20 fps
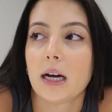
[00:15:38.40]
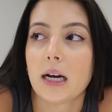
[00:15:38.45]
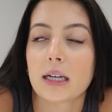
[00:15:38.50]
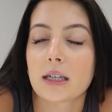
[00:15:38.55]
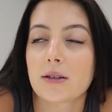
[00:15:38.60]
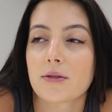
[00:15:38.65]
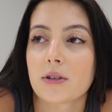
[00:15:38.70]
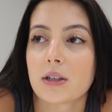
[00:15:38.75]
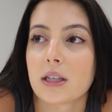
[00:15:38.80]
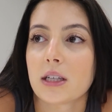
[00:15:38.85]
I
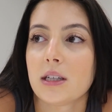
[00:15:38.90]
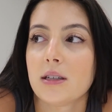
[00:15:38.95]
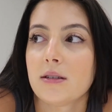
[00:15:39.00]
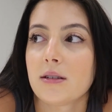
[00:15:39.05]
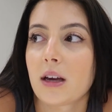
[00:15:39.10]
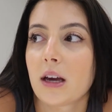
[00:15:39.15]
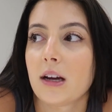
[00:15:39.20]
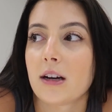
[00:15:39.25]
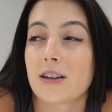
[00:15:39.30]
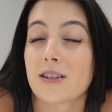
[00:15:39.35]
don't really
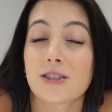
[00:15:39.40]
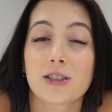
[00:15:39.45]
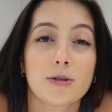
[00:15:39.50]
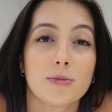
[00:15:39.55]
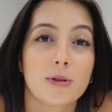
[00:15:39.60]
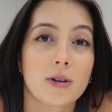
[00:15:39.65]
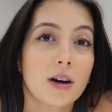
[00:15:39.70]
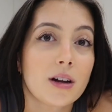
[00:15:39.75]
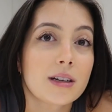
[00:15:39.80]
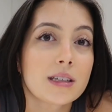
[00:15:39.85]
care, to
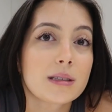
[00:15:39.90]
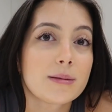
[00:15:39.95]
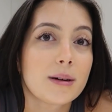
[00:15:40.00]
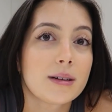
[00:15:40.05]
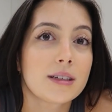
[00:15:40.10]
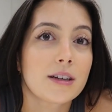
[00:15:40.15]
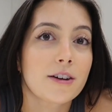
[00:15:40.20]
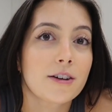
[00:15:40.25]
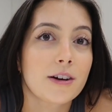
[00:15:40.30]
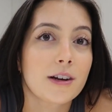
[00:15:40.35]
be honest,
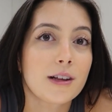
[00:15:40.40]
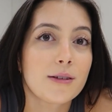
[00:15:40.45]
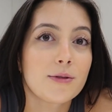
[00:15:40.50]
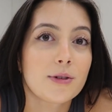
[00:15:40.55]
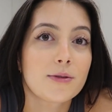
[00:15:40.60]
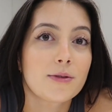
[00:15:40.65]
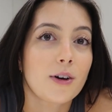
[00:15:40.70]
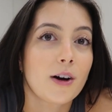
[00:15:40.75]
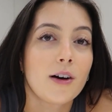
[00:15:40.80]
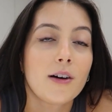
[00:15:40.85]
about decorating
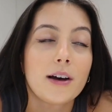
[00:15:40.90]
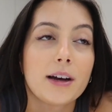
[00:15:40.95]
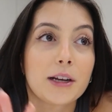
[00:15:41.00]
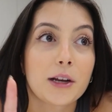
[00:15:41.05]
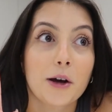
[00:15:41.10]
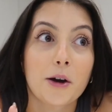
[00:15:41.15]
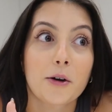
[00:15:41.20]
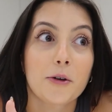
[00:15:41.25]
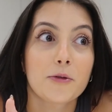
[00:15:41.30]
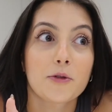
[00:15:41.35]
for fall. I
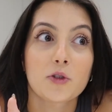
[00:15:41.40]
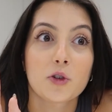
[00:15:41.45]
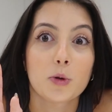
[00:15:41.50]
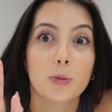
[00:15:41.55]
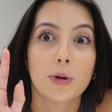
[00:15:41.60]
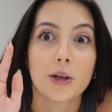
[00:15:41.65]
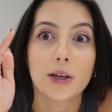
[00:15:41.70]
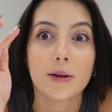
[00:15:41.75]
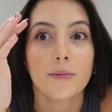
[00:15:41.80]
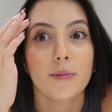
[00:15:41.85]
know, sue
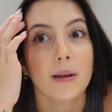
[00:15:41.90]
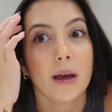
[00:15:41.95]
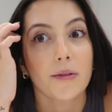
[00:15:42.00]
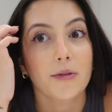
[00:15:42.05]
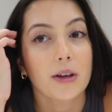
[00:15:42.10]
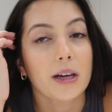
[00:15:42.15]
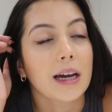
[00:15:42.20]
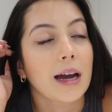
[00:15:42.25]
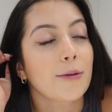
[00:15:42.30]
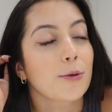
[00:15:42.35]
me, I
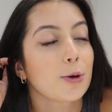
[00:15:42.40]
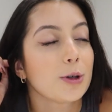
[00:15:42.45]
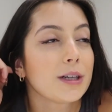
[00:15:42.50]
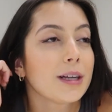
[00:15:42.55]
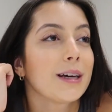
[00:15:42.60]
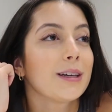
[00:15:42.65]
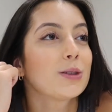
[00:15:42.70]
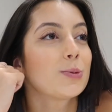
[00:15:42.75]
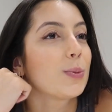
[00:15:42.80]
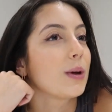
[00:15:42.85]
feel like everyone
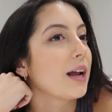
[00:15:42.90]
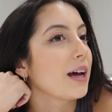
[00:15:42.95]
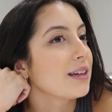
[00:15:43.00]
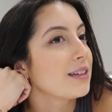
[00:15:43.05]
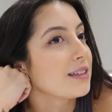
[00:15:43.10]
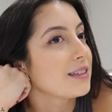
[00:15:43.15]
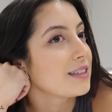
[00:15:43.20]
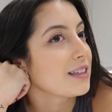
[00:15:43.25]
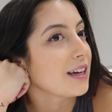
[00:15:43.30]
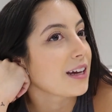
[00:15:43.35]
does, but I
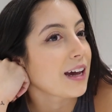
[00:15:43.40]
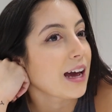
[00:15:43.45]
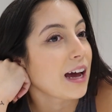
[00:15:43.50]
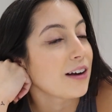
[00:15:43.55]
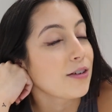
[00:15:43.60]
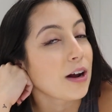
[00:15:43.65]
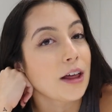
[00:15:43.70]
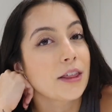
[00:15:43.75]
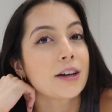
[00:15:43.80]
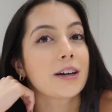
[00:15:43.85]
just like,
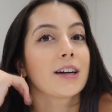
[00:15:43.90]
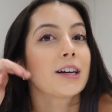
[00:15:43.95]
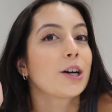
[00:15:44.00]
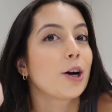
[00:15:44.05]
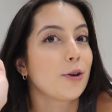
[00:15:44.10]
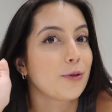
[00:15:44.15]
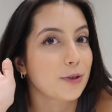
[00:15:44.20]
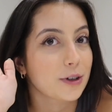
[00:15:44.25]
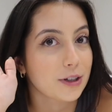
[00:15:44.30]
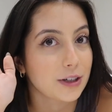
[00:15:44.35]
I'd rather
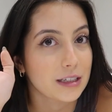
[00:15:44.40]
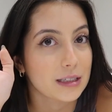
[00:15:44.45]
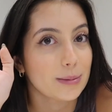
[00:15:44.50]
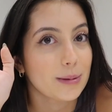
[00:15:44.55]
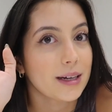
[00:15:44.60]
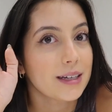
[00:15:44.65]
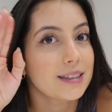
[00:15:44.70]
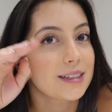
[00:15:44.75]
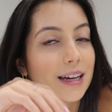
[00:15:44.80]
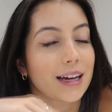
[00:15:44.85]
go for
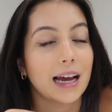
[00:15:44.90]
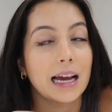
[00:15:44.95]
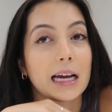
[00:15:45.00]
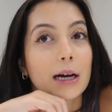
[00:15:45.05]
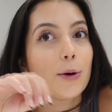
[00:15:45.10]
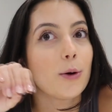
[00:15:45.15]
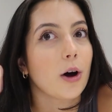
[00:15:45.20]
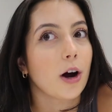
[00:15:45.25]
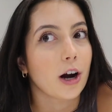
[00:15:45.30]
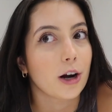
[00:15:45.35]
Christmas. Like I
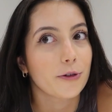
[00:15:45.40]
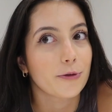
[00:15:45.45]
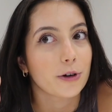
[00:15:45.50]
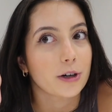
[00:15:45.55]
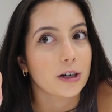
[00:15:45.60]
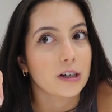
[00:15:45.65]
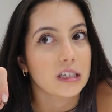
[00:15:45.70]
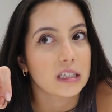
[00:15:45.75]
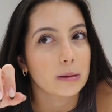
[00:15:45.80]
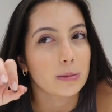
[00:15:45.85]
go hard for
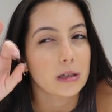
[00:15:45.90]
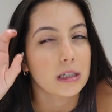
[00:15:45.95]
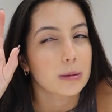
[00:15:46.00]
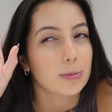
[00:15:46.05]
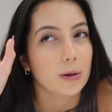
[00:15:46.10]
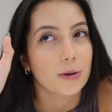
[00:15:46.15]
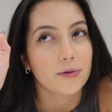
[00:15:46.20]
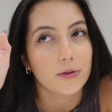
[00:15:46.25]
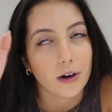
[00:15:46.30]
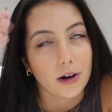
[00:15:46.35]
Christmas,
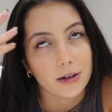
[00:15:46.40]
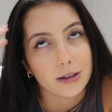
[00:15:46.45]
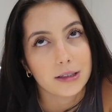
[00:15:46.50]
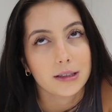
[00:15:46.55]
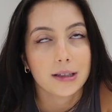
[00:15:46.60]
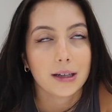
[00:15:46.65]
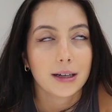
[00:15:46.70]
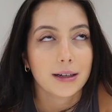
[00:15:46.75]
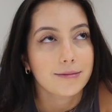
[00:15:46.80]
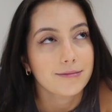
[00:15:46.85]
but fall
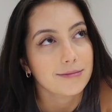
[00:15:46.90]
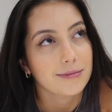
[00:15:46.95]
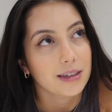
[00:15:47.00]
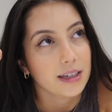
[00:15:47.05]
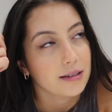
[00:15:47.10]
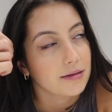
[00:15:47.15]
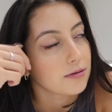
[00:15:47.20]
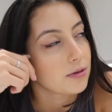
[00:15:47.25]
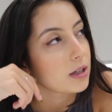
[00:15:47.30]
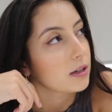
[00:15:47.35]
is like
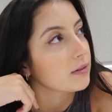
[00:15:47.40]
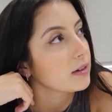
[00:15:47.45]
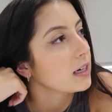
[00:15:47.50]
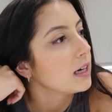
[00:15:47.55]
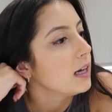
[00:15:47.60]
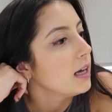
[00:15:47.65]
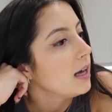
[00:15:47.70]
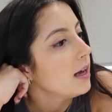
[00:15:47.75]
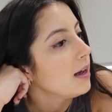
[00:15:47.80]
meh, whatever.